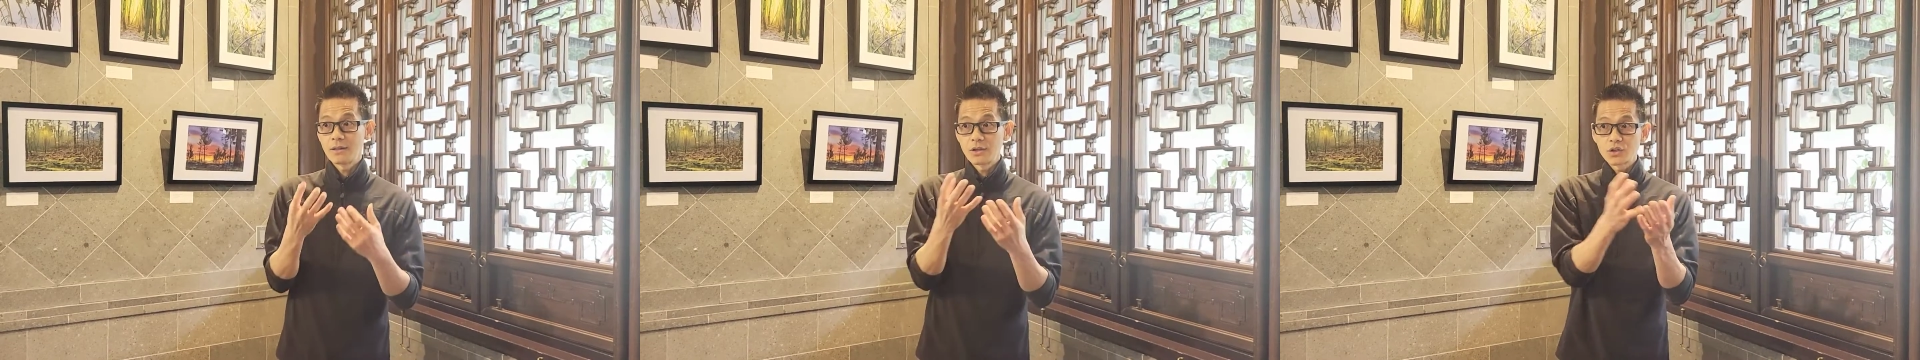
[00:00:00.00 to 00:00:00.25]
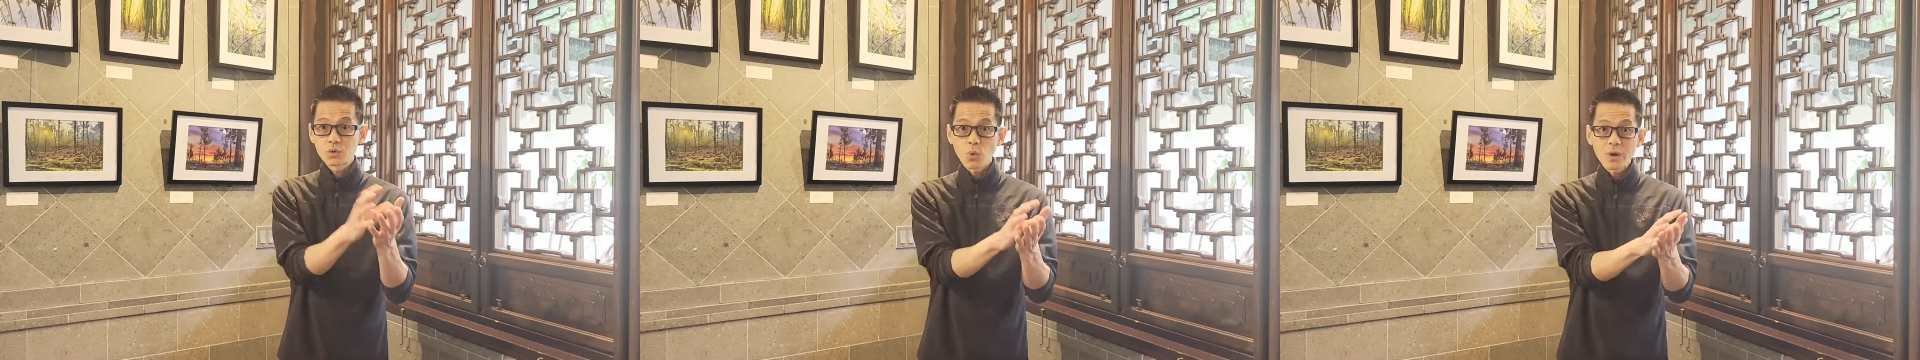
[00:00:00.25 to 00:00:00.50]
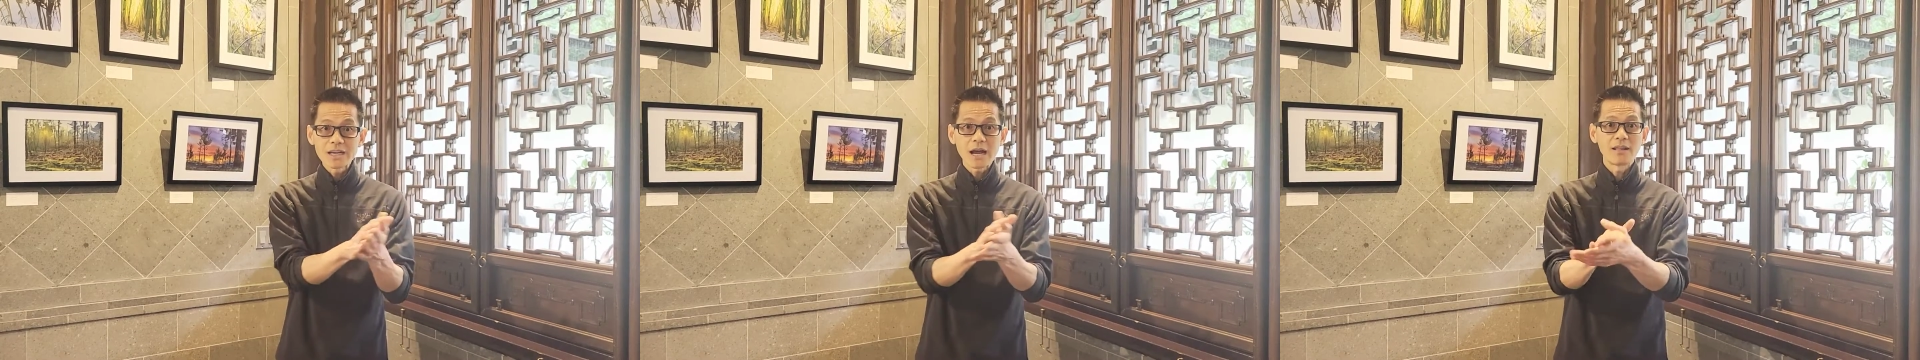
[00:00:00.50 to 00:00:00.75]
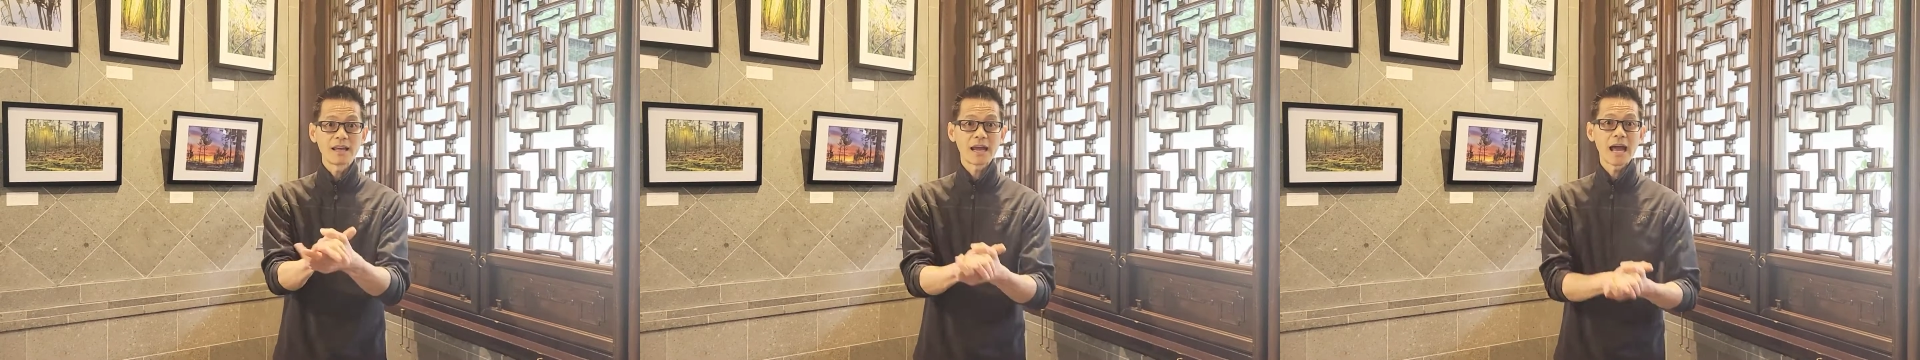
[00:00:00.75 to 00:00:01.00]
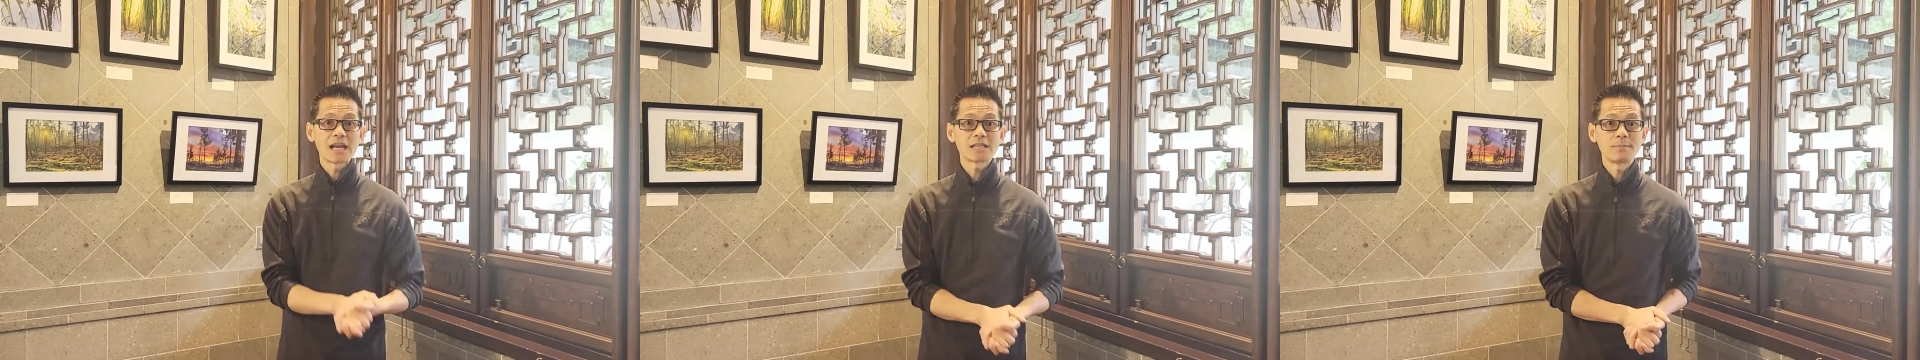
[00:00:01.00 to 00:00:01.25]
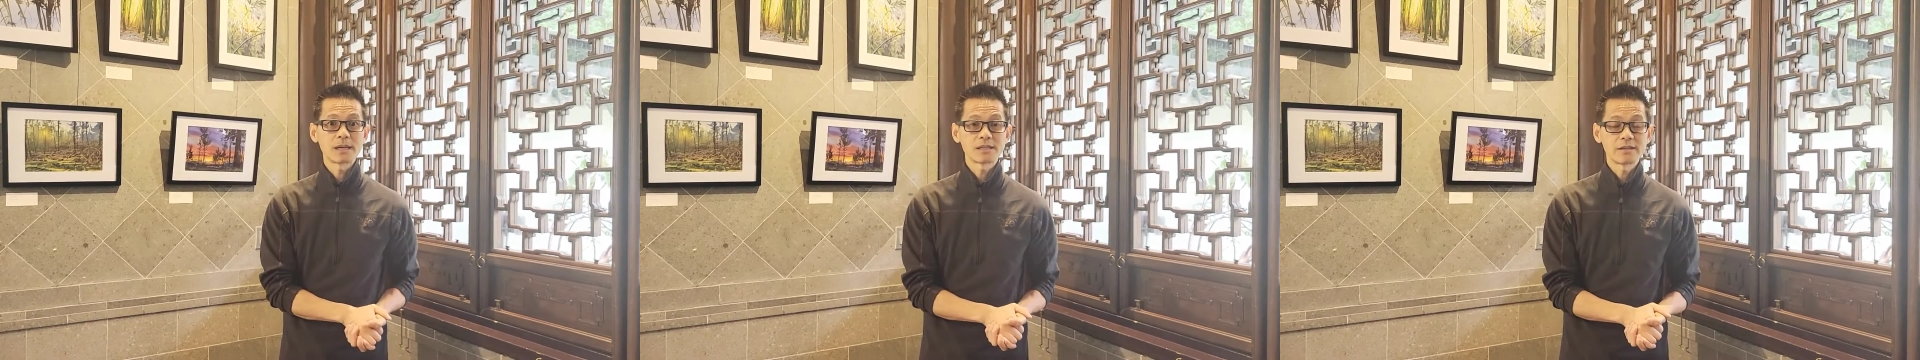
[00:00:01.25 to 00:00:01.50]
the storytelling
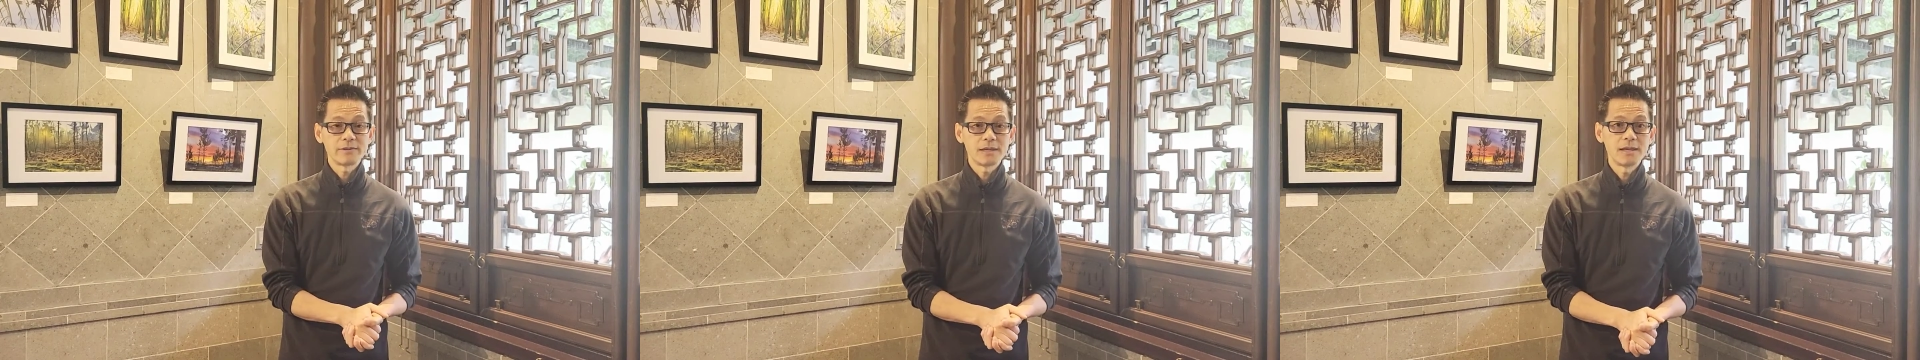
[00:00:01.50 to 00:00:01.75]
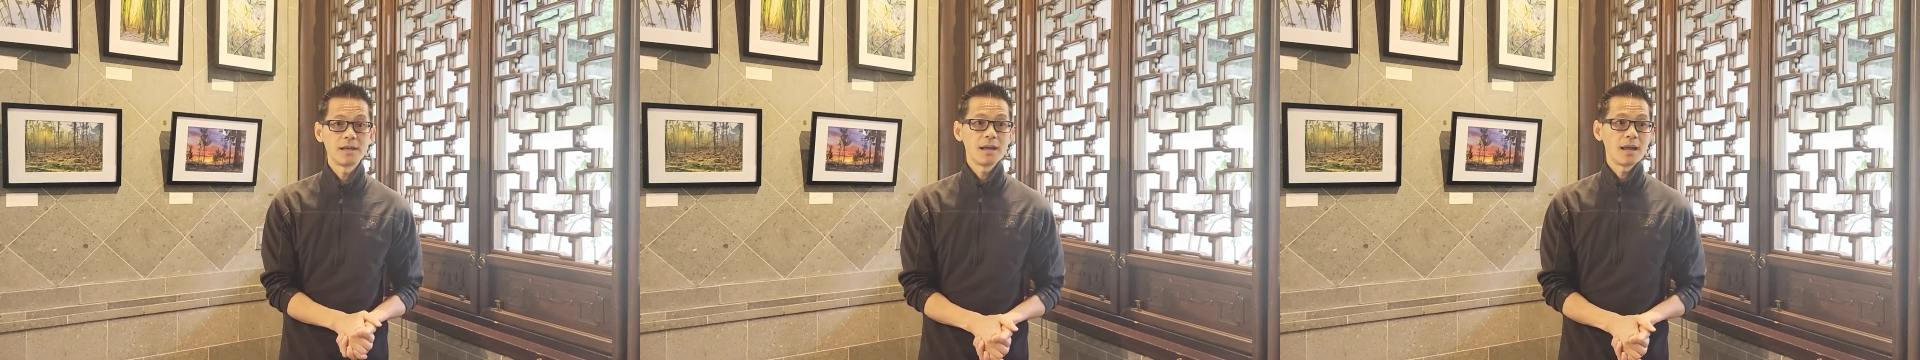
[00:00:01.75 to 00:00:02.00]
aspect of it,